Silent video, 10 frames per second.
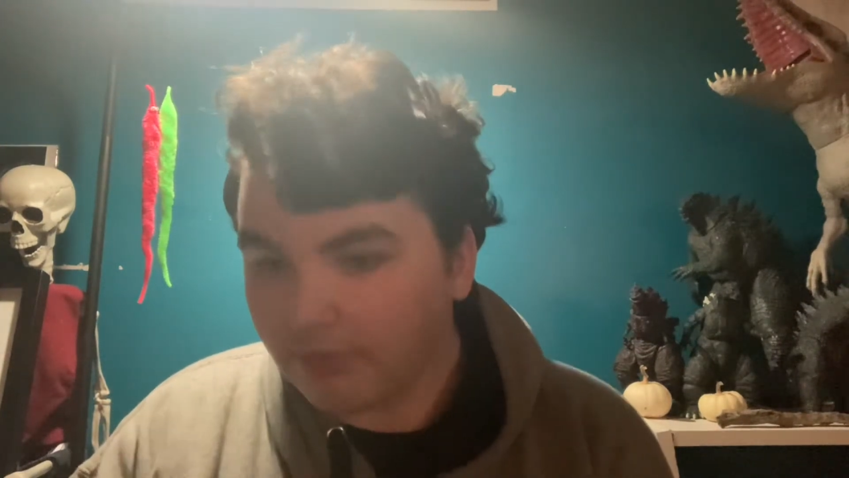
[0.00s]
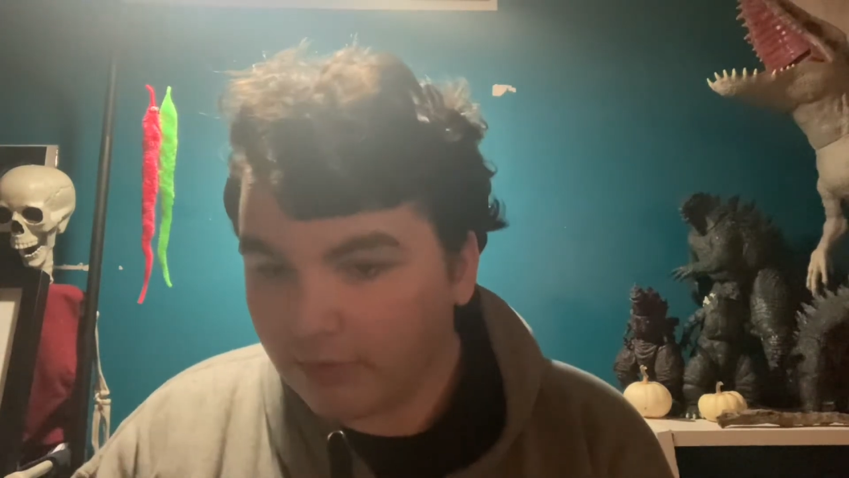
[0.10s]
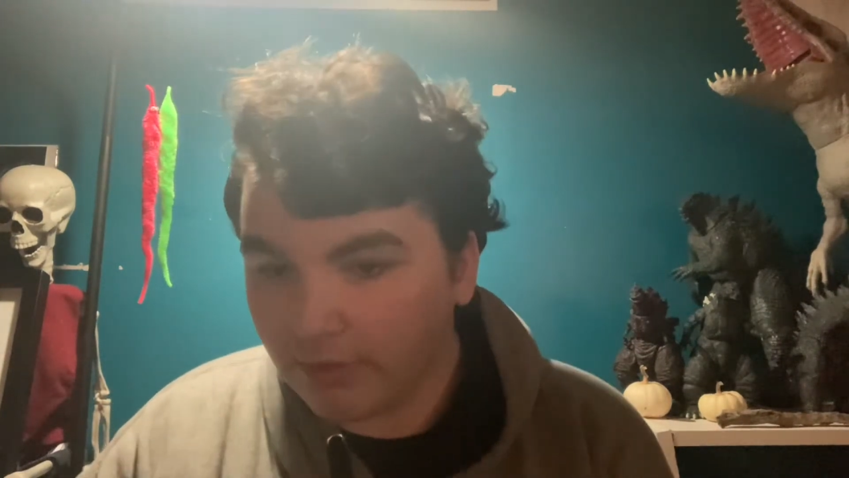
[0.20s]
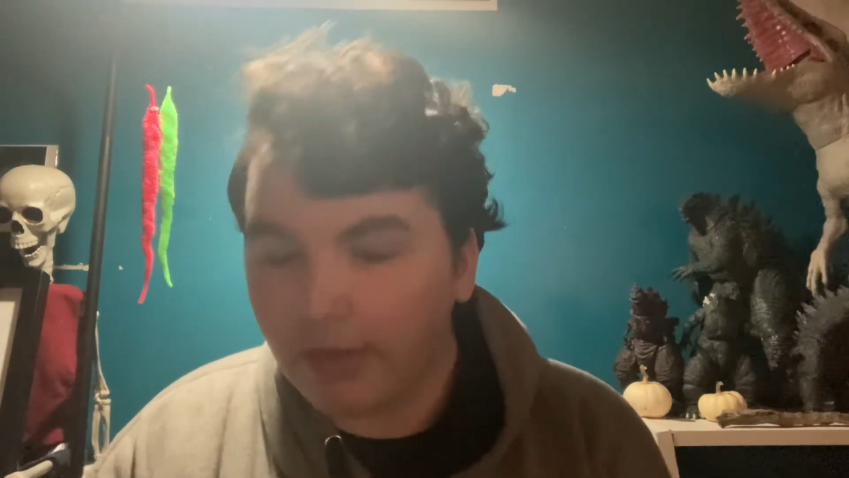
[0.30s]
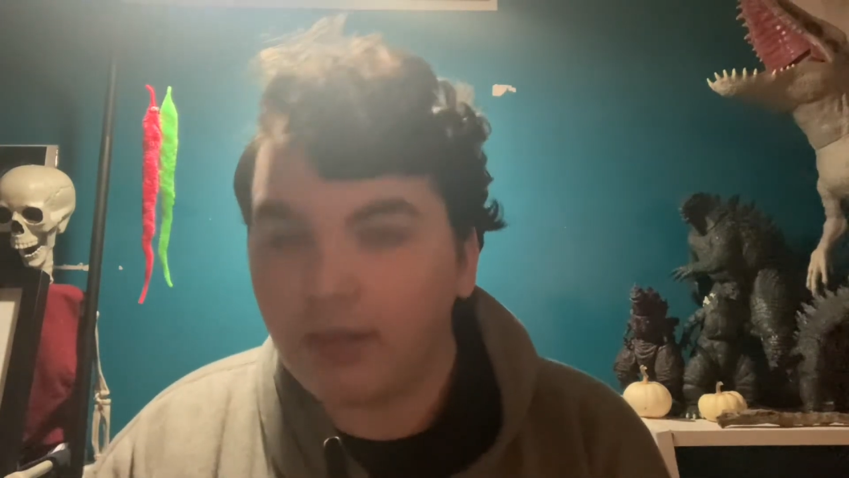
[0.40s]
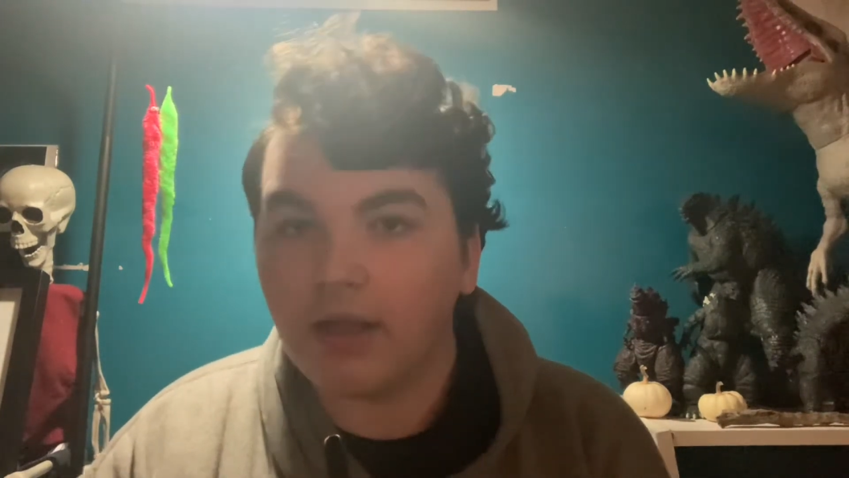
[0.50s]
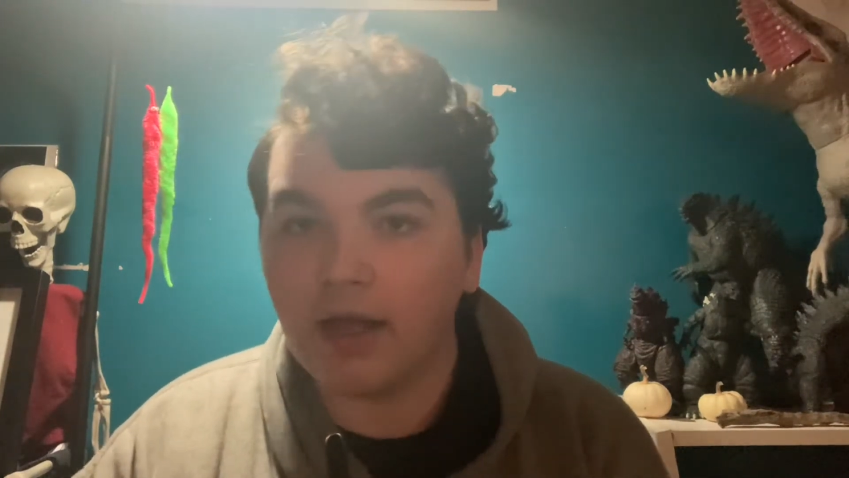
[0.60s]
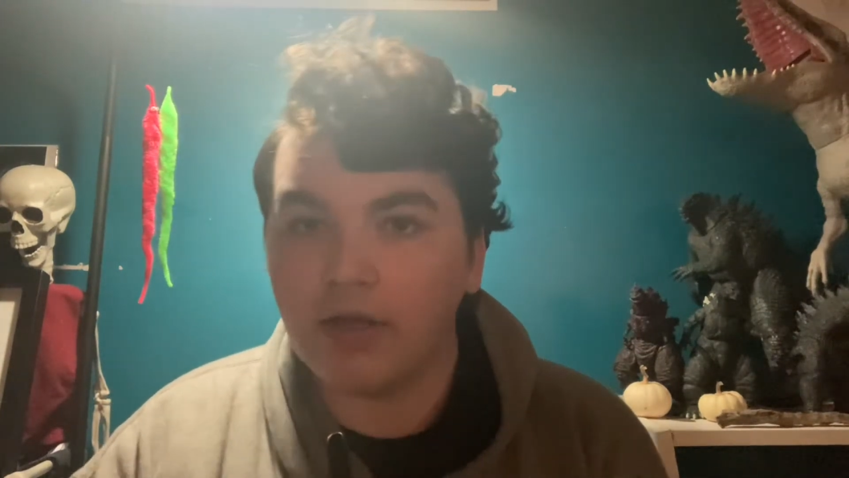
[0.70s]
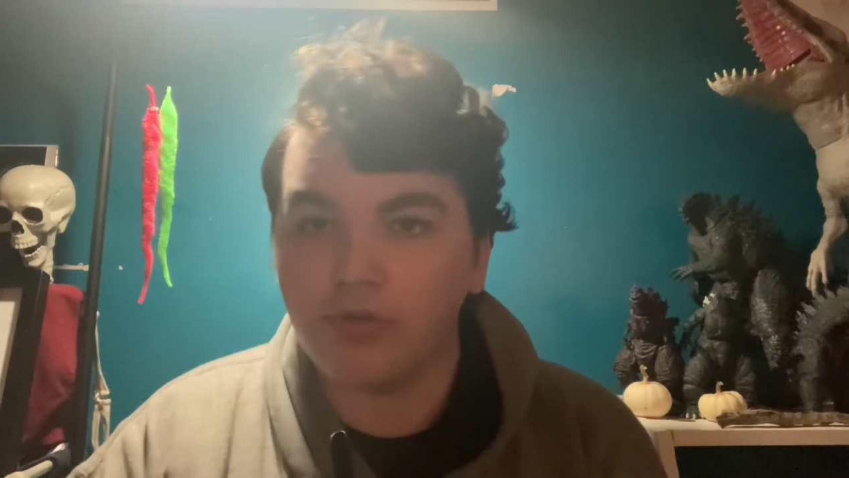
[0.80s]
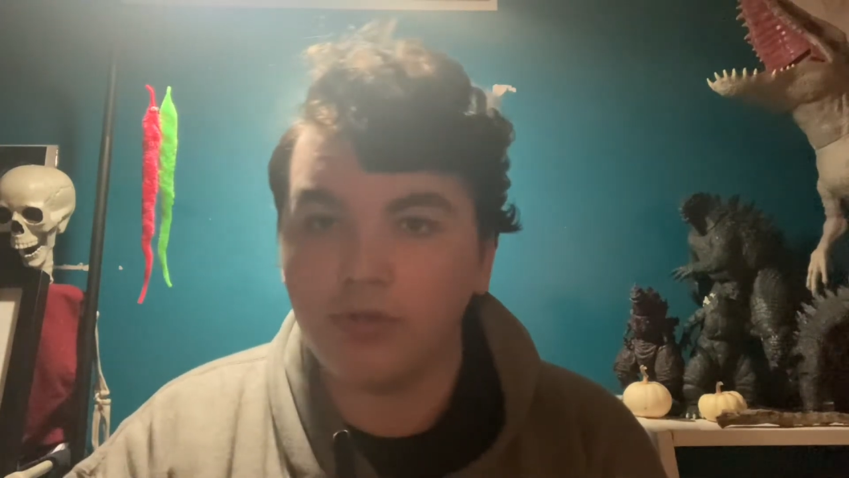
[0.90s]
you like The
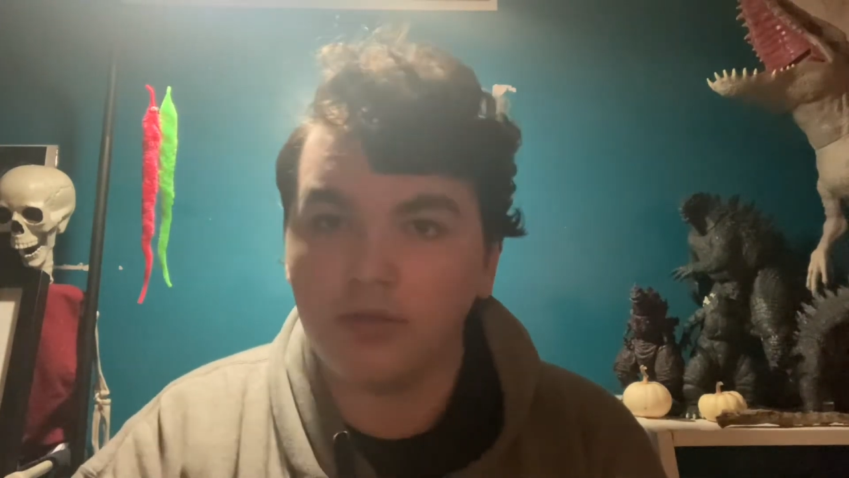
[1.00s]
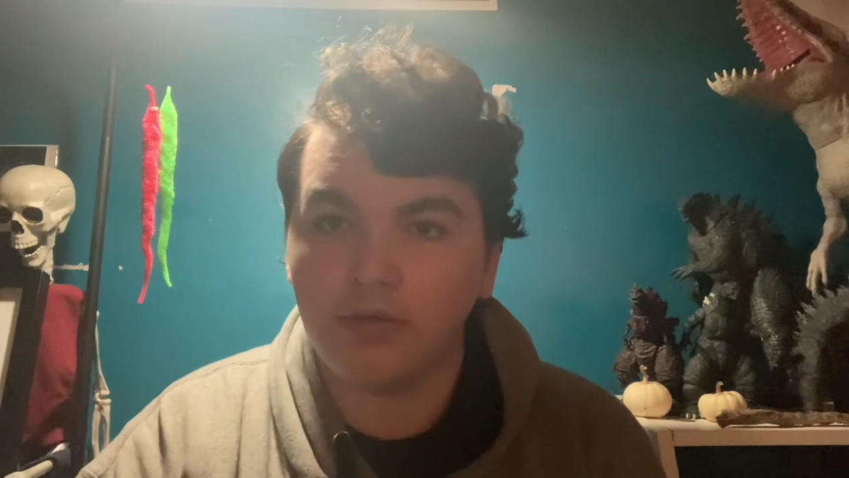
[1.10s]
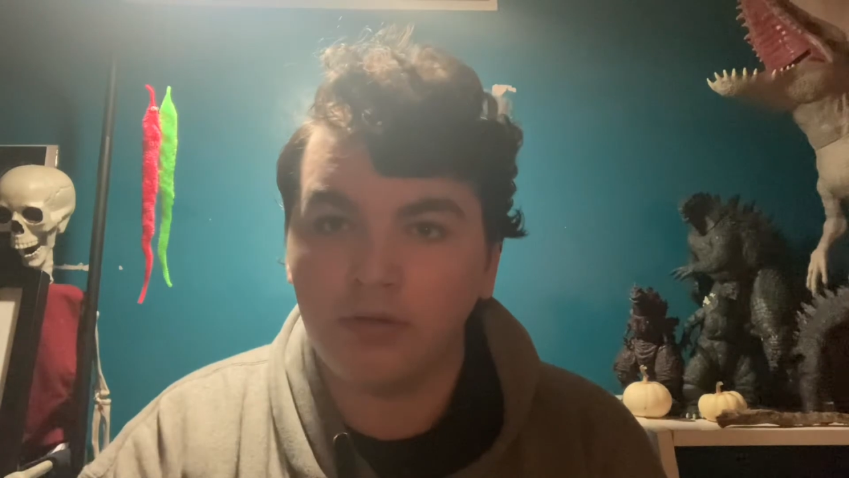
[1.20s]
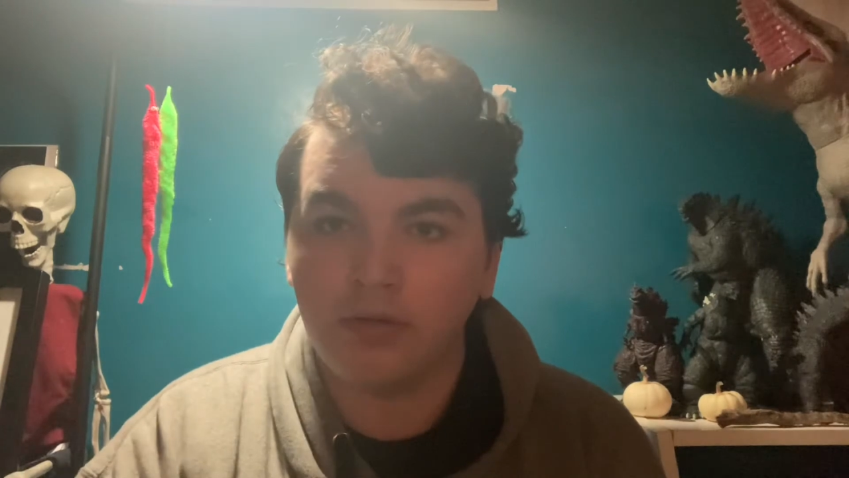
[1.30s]
Conjuring,